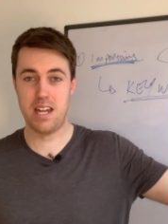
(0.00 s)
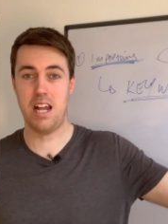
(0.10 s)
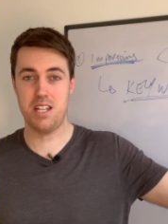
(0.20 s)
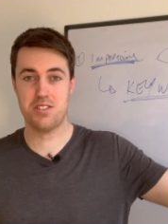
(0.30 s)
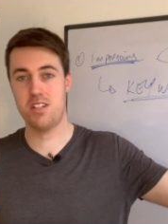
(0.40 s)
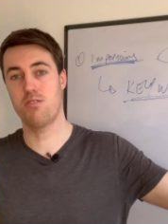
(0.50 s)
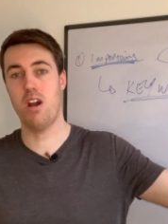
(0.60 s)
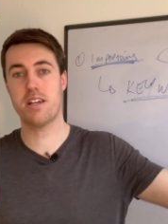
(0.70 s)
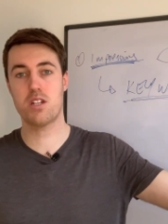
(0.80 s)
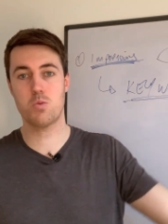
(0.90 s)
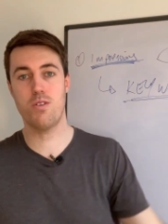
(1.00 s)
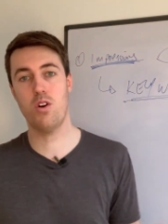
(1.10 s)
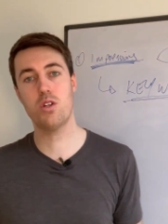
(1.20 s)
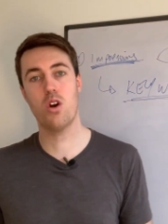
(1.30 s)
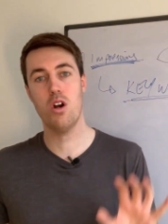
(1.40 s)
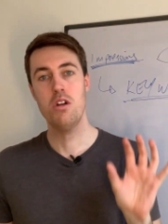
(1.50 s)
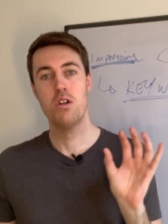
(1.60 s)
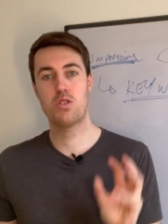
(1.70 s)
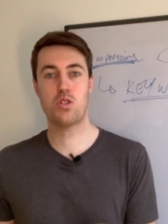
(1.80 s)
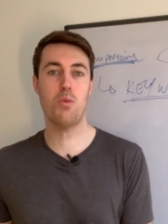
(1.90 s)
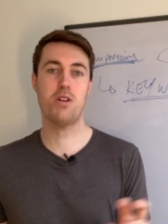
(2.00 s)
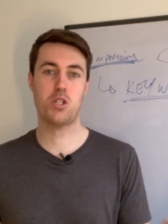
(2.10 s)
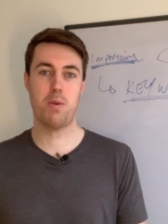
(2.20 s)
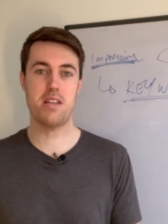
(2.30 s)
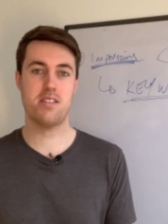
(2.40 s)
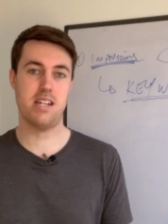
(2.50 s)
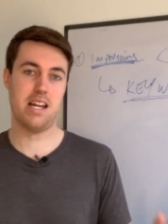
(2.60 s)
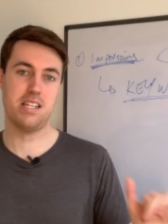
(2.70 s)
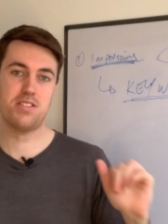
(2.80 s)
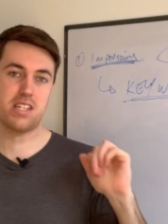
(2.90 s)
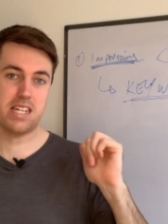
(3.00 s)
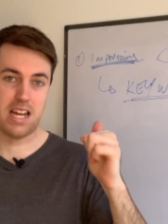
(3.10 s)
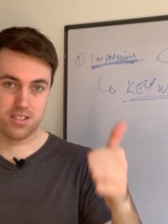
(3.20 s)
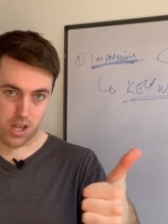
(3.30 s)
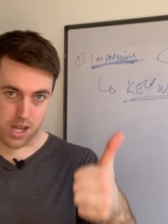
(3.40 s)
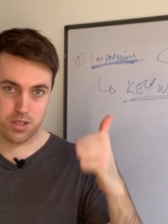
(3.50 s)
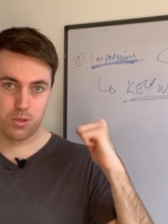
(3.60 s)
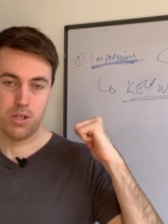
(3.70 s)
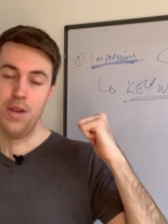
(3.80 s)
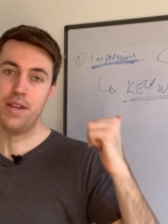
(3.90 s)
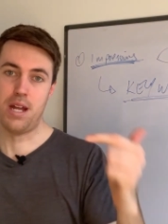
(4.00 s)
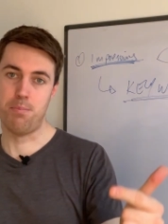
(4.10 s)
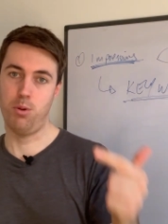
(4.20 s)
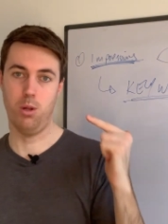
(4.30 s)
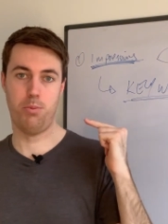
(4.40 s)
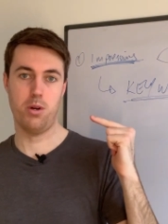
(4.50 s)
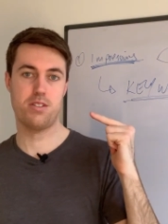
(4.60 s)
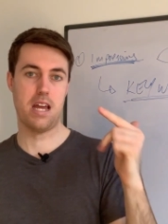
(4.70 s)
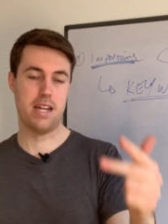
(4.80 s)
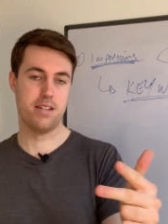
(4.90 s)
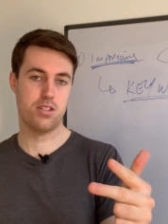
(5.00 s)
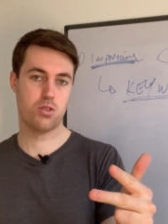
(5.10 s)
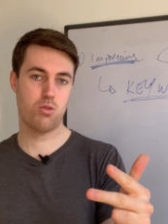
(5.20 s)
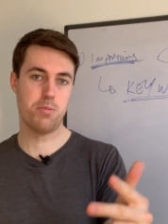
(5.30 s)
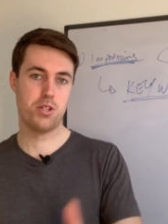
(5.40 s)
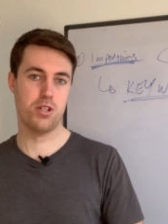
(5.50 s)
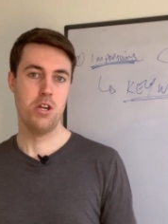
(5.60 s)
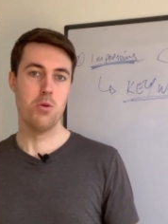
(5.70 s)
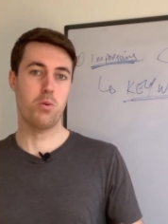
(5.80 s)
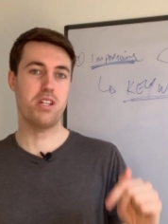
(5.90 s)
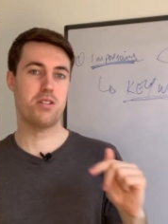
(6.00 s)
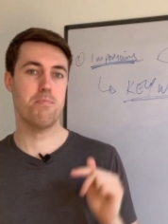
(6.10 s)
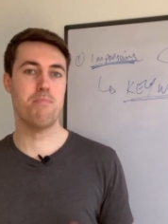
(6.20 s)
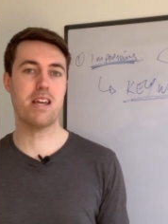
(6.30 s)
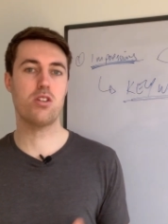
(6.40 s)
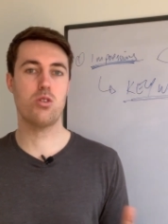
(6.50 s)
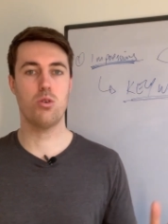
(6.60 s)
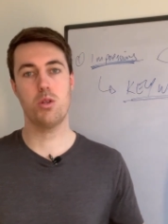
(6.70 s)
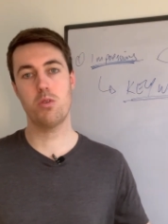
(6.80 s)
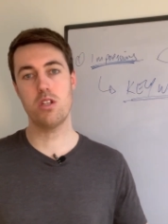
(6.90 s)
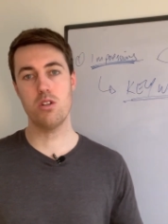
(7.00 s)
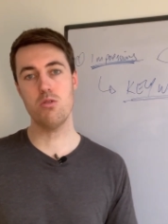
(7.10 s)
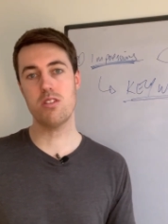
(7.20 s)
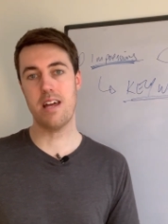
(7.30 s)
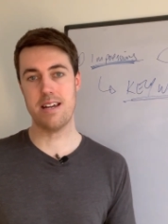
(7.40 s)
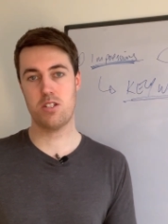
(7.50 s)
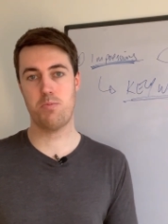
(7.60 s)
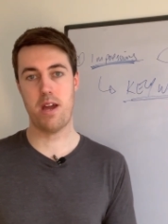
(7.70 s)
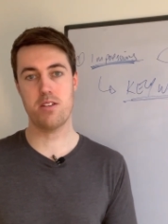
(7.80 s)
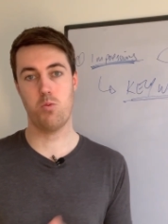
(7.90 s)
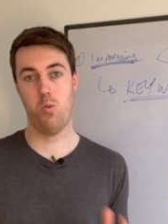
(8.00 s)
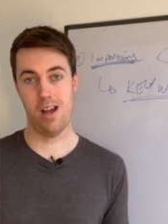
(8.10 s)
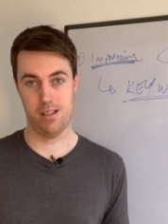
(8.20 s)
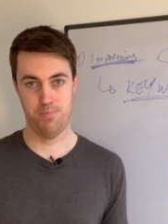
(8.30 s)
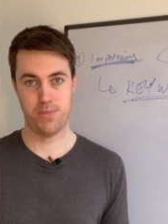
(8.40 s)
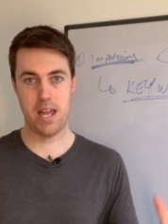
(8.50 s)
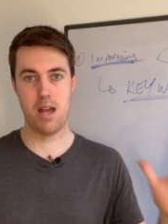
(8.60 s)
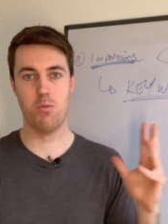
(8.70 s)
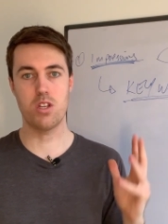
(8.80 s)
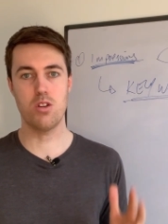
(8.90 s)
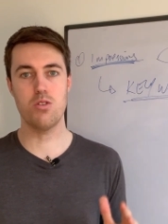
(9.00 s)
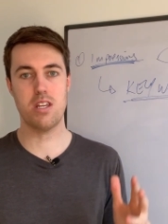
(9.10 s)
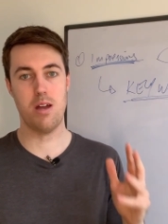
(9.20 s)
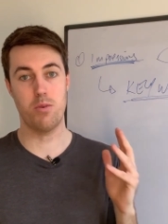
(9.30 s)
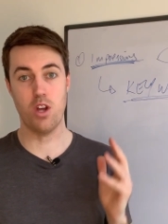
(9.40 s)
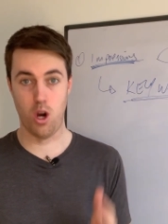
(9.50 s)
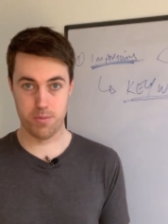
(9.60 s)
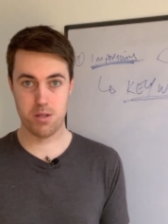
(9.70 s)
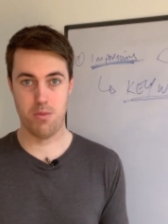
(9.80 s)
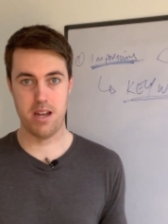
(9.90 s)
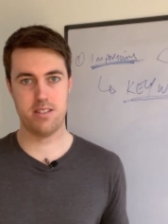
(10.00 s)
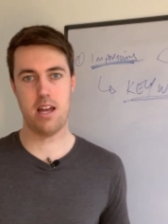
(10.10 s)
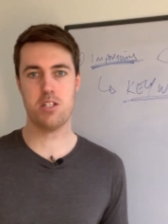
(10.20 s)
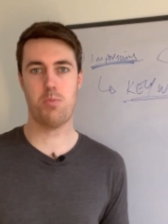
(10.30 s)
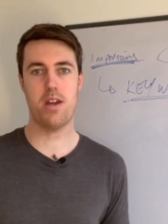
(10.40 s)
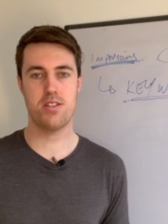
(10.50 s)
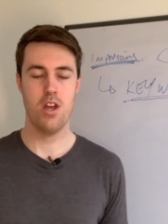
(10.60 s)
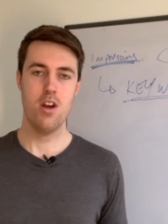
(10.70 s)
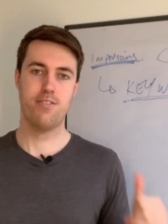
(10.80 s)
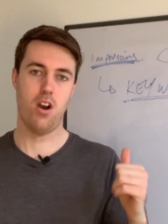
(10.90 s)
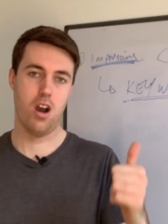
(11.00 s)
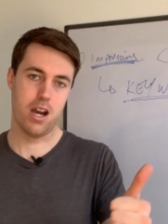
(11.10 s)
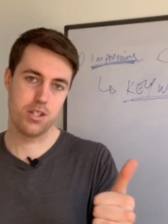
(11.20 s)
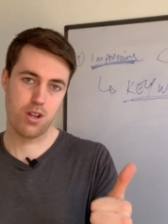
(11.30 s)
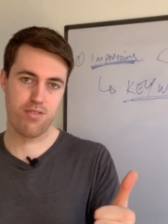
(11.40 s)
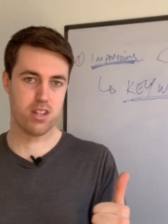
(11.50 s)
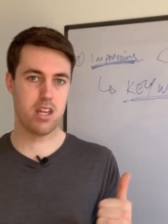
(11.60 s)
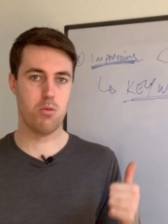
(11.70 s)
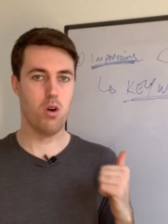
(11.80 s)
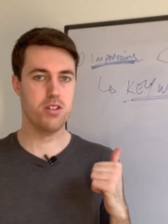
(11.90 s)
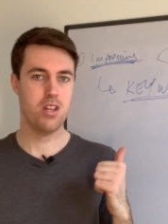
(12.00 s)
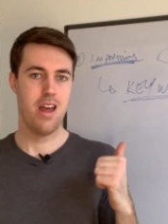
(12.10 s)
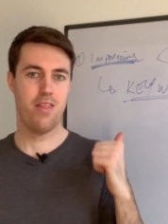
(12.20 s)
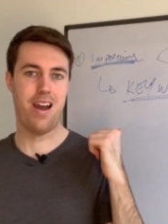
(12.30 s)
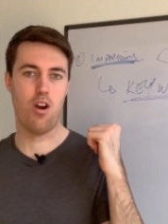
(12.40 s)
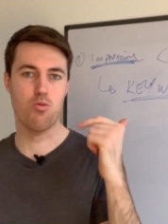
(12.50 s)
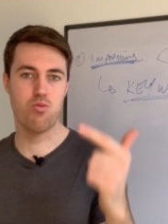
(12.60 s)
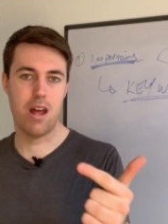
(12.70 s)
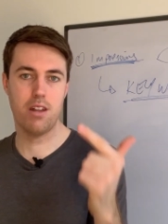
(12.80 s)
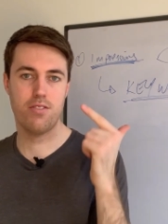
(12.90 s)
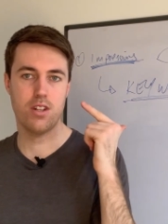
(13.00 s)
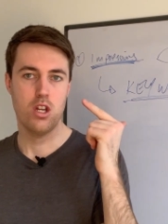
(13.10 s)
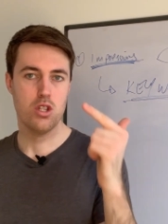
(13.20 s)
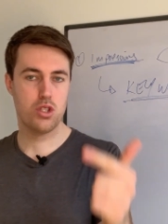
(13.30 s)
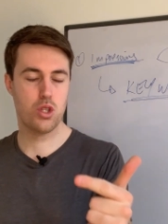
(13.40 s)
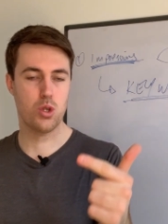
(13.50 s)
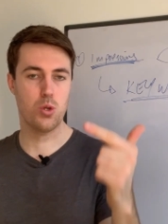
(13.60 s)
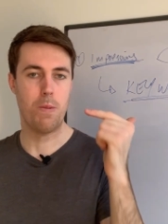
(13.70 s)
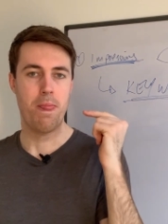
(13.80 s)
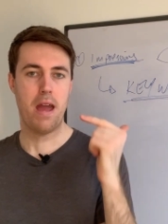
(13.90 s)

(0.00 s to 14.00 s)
in our listing, right? Because we've only got so much space in our listing, in our title, in our bullet points, and our description. We need to make sure that we use that space well, and we use it and we optimize that space for high traffic keywords that are relevant to